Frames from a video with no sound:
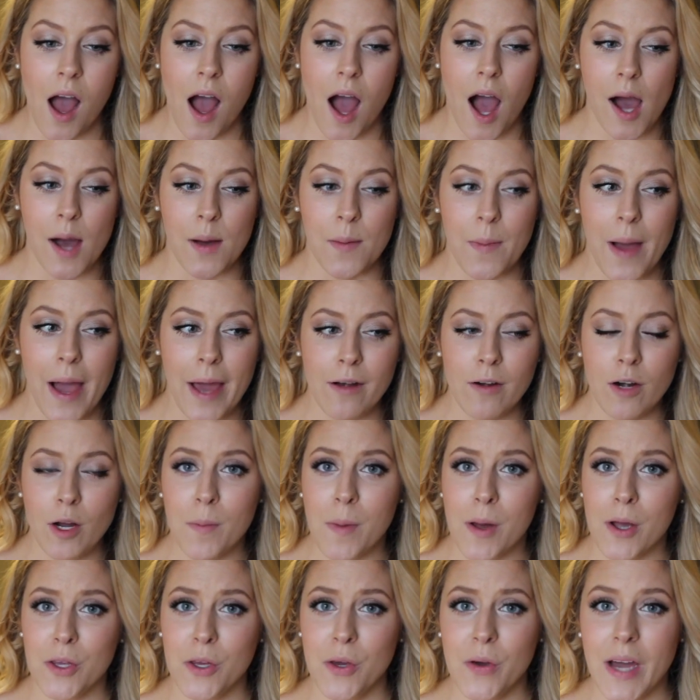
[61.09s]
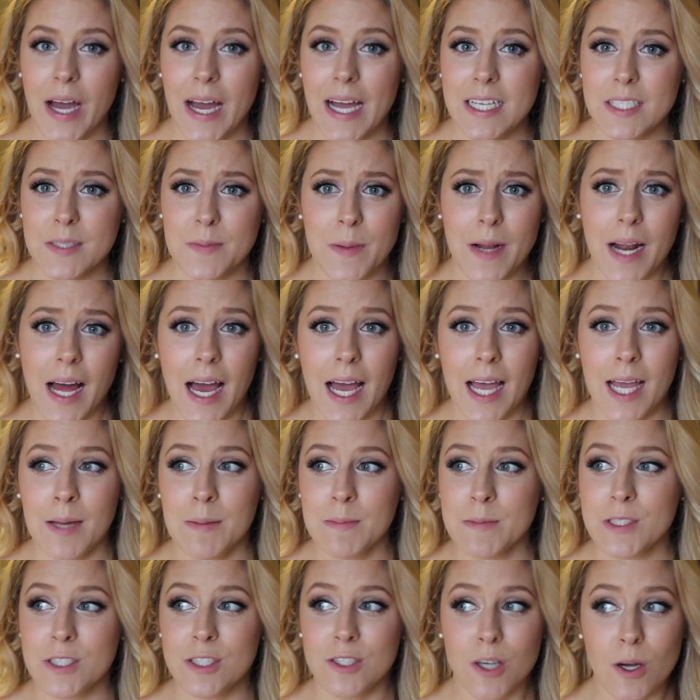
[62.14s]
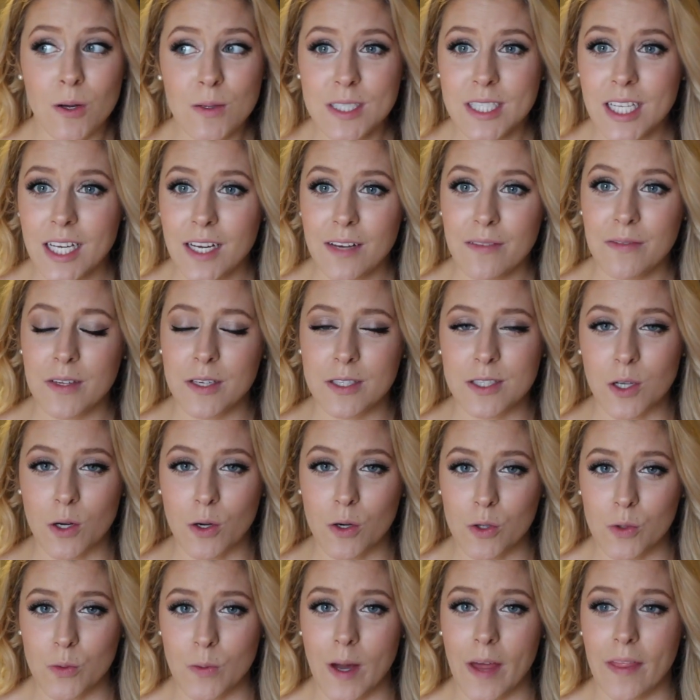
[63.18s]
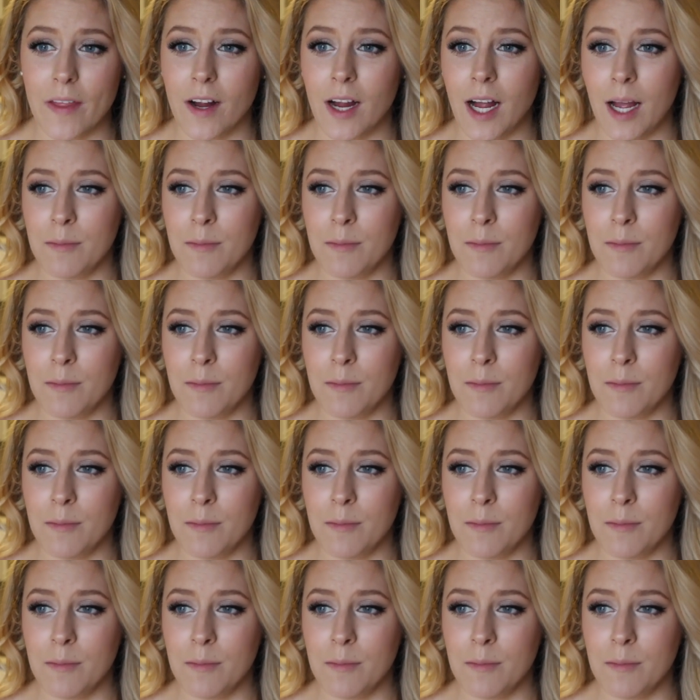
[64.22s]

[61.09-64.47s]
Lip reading: I don't know about you guys, but I am so sick of this cold weather.